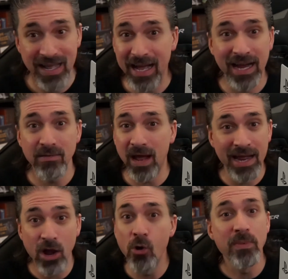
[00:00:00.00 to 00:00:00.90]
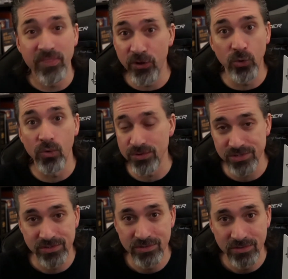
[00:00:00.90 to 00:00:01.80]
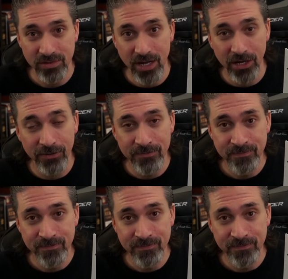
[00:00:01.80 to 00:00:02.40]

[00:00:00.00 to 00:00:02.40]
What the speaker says: I open the doors, you know,